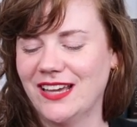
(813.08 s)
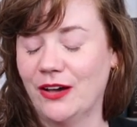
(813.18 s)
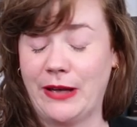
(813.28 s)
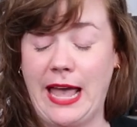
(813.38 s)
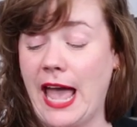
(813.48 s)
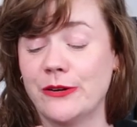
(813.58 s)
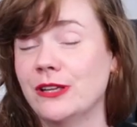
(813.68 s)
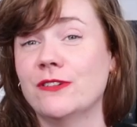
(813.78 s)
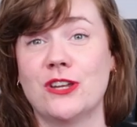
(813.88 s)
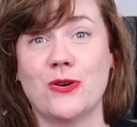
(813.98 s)
Okay, I don't
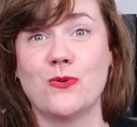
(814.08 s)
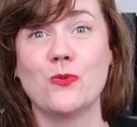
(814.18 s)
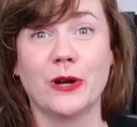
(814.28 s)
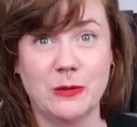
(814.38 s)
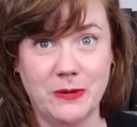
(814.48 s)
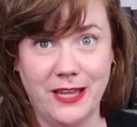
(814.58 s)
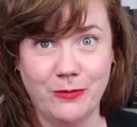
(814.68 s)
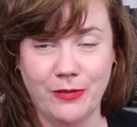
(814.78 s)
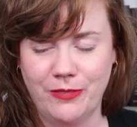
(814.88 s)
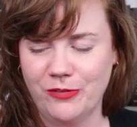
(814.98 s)
even know where to
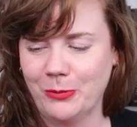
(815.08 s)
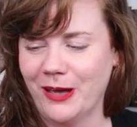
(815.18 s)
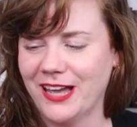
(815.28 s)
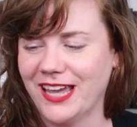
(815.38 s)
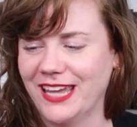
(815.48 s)
begin with this book.